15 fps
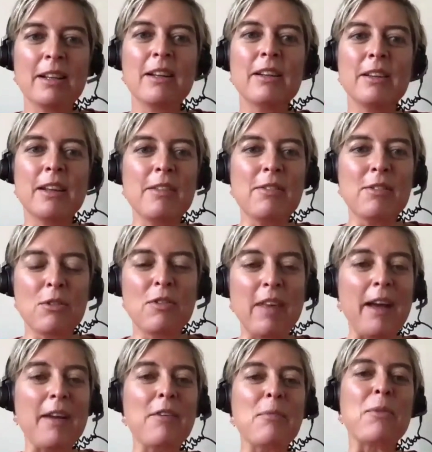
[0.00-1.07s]
is
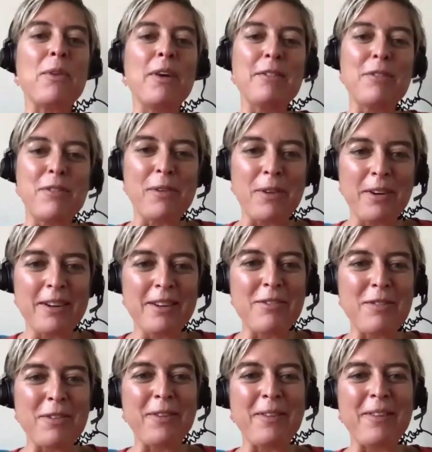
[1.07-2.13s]
desperate for
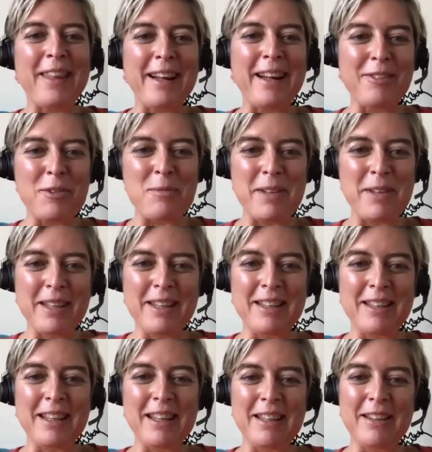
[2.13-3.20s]
that to be
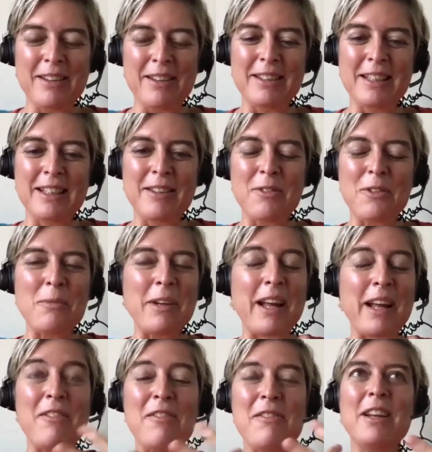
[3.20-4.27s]
in a room, and
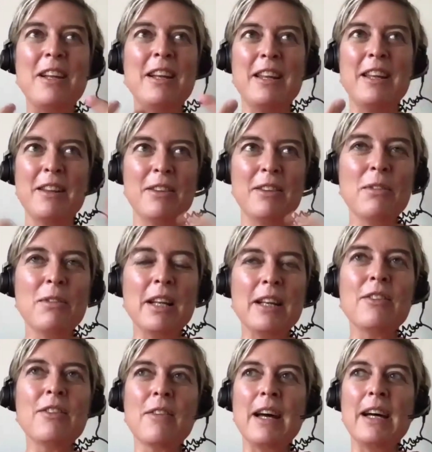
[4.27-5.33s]
I really
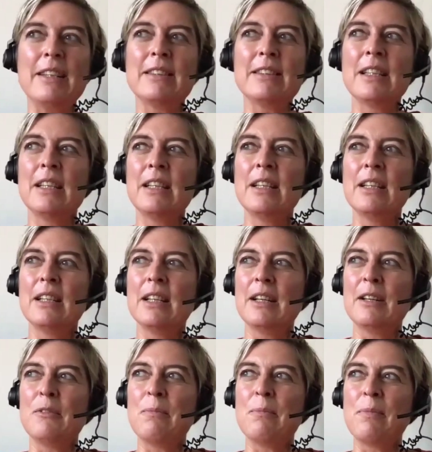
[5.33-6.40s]
relate to that.
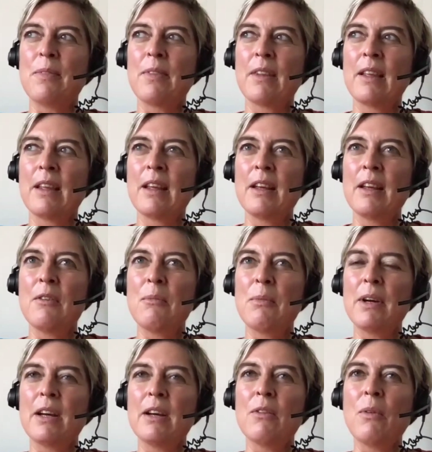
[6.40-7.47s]

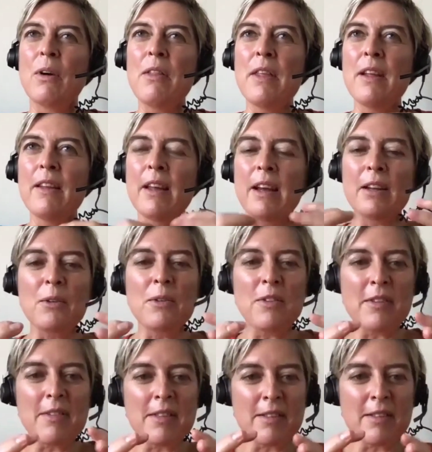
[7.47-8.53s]
But one thing that I
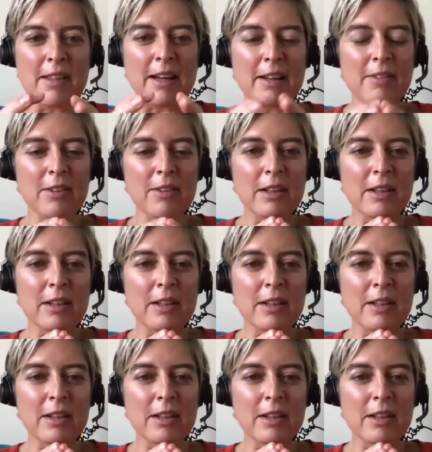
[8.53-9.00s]
noticed is that